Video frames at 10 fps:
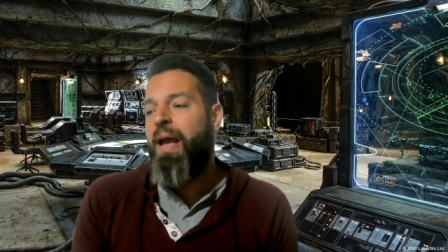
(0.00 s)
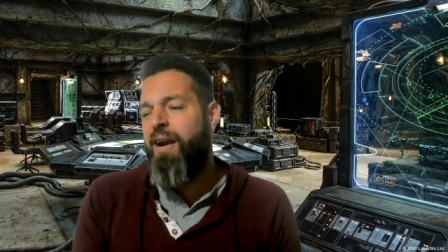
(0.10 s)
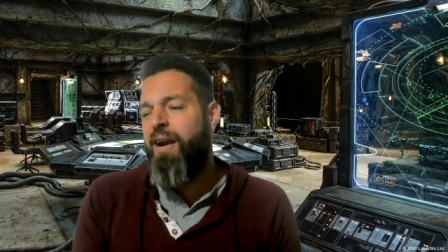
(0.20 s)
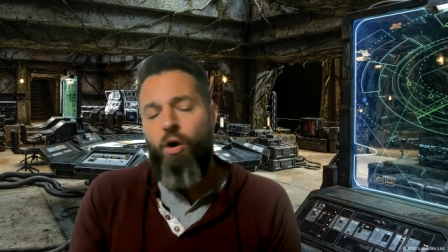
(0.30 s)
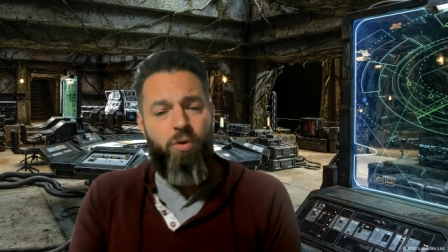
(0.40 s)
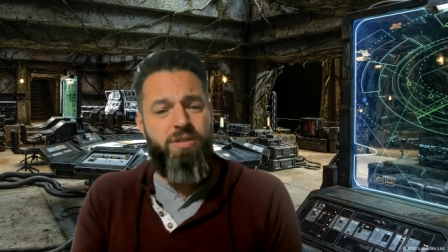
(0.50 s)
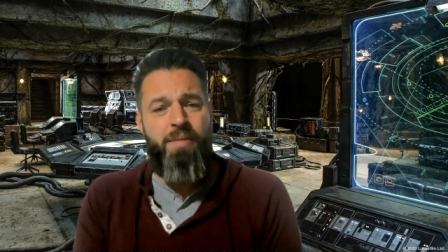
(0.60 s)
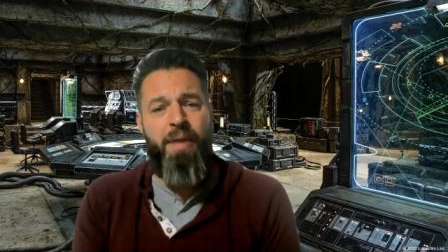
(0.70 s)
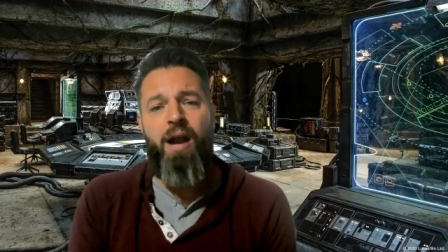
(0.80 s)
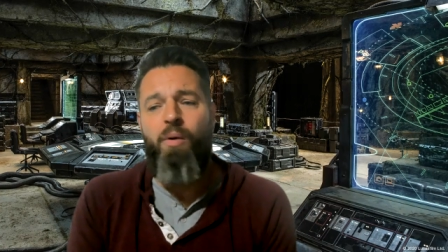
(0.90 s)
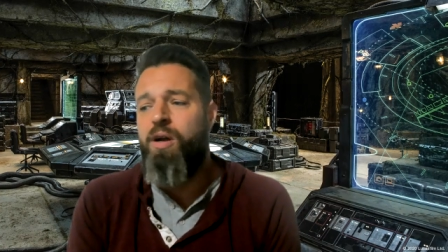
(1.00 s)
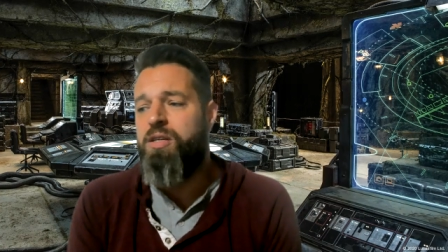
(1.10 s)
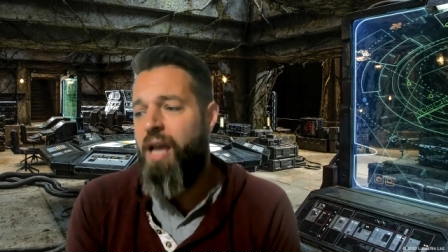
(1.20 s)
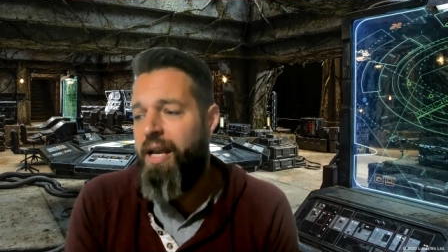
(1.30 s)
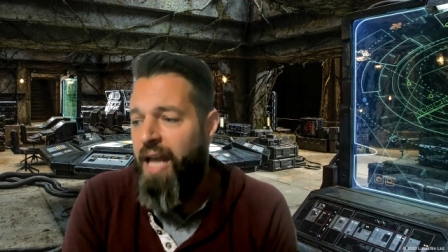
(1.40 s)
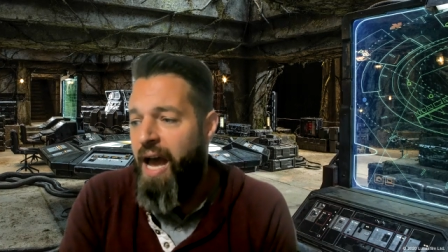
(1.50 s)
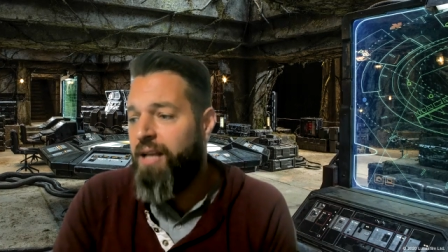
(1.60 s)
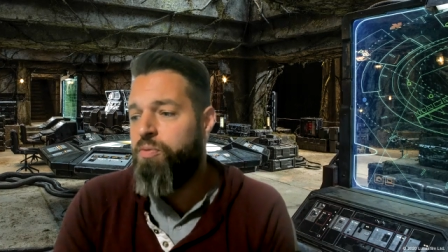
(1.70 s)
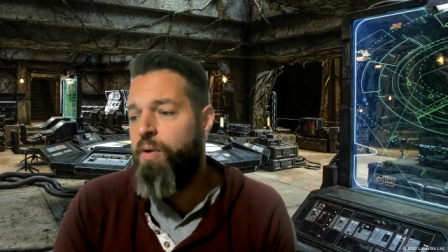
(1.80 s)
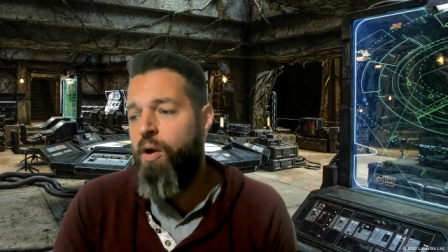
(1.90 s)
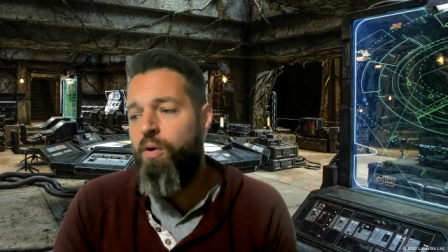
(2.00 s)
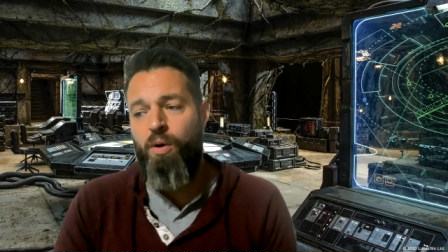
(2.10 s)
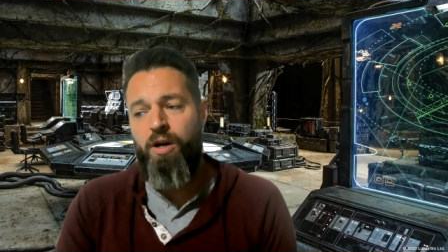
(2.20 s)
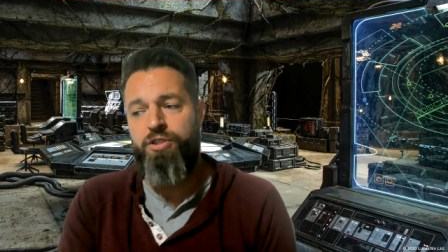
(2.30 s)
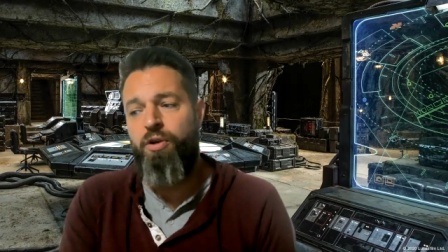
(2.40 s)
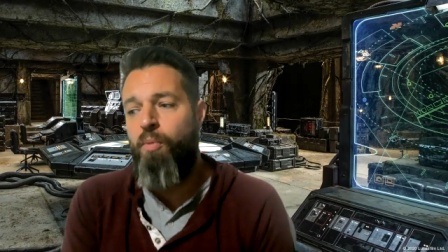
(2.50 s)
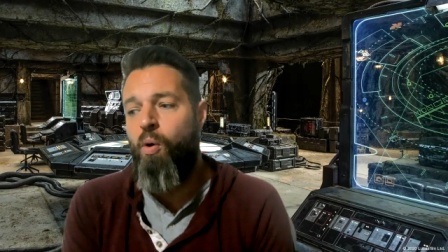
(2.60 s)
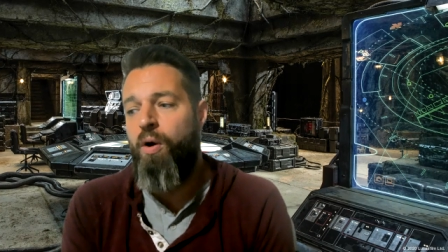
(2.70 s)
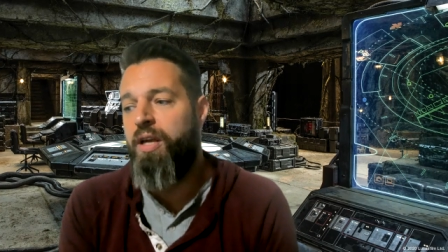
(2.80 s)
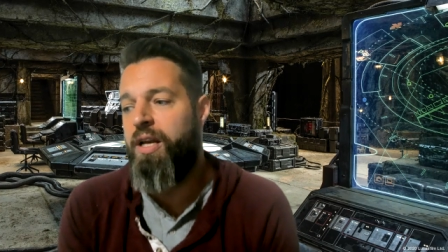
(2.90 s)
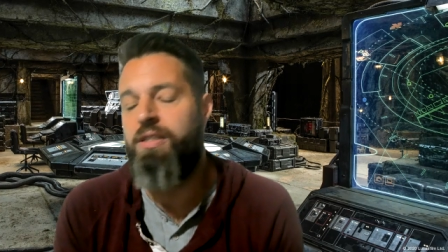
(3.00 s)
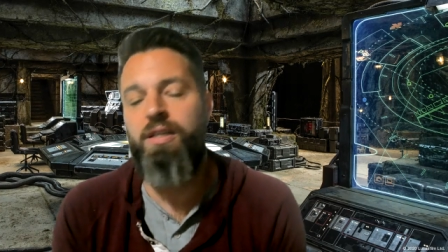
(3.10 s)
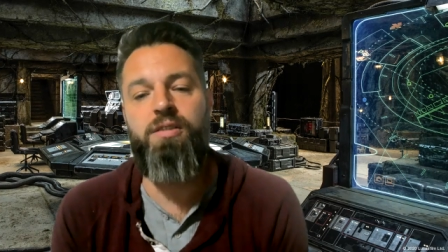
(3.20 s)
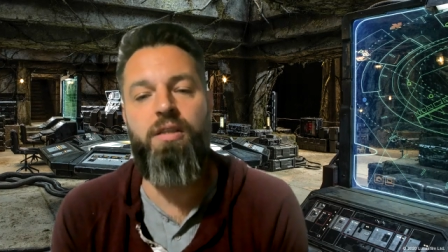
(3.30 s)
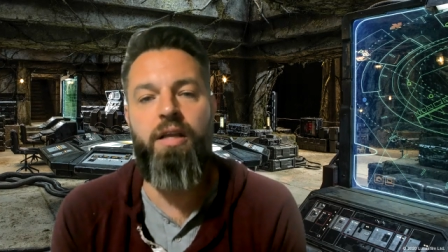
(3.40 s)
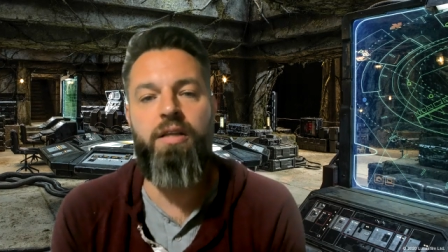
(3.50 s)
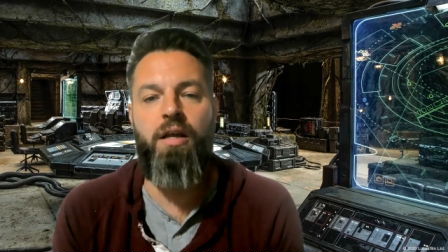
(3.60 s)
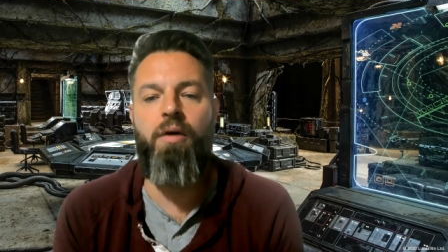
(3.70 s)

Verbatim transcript: and our whole team kind of works like that is we always want to do more than it's ex- than